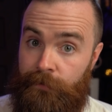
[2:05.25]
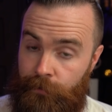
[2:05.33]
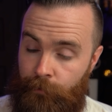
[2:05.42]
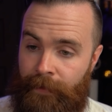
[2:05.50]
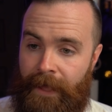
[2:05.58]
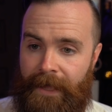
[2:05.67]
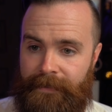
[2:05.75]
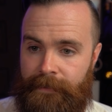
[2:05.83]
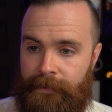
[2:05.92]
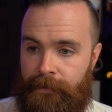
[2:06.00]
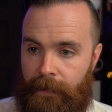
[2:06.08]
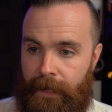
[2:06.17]
do
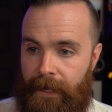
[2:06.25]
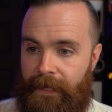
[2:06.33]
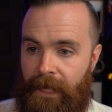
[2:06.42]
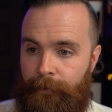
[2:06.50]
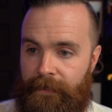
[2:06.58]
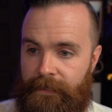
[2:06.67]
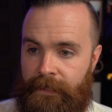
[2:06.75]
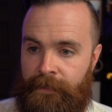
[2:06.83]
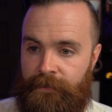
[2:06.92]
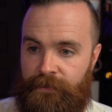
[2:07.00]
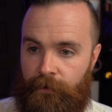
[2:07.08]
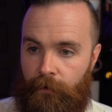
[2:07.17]
that, and apt
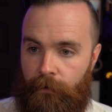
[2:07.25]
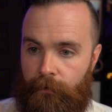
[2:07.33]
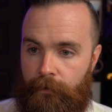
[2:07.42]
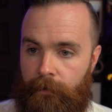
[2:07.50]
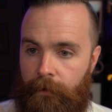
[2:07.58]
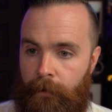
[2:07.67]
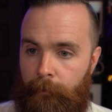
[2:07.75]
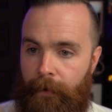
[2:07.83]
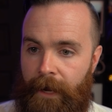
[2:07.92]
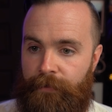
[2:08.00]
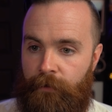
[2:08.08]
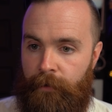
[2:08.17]
install
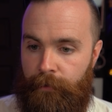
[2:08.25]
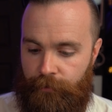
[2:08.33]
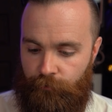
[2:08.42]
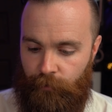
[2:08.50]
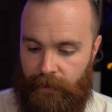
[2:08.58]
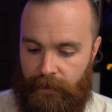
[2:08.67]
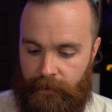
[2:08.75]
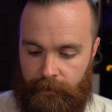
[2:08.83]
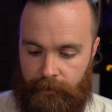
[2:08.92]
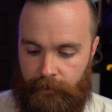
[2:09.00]
Python three